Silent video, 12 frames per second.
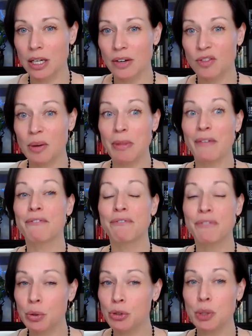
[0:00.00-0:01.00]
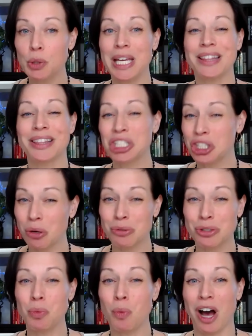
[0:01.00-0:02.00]
From the food you eat, the
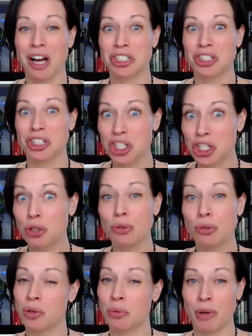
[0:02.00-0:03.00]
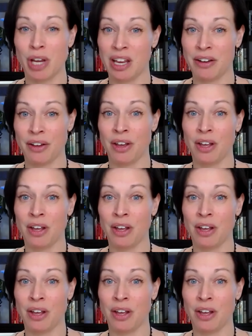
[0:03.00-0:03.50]
shows you watch, the news you read.